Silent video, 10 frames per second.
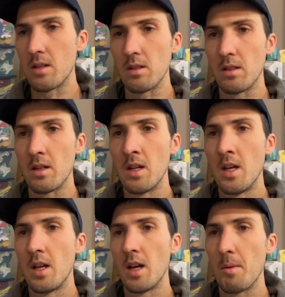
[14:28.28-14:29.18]
earlier
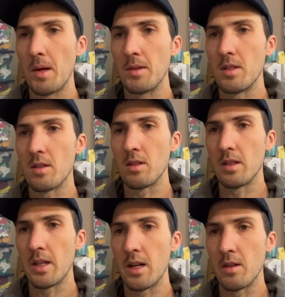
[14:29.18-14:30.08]
about these
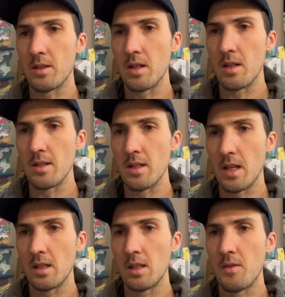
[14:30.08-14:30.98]
early Aerostars, is
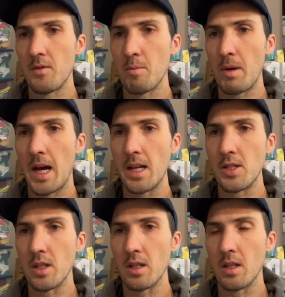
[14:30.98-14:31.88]
I love the
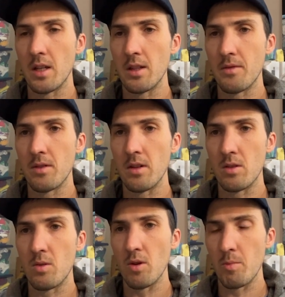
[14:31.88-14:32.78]
badging on the front
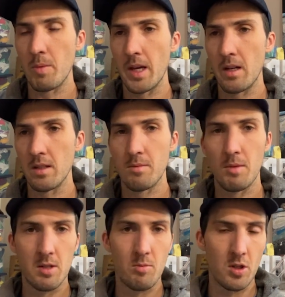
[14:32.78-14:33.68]
quarter panel. It's
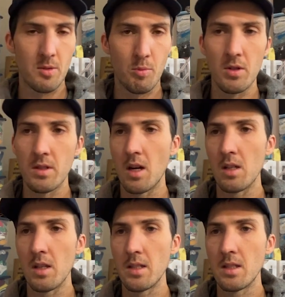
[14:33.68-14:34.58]
much more sports car
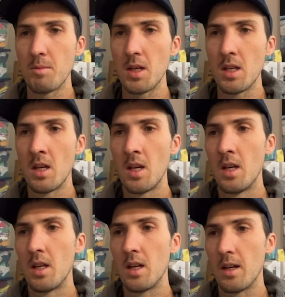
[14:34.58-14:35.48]
like to me.
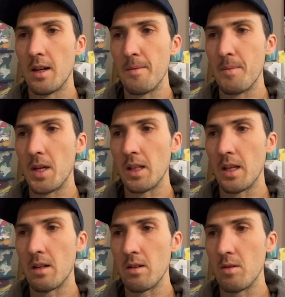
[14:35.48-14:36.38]
And later it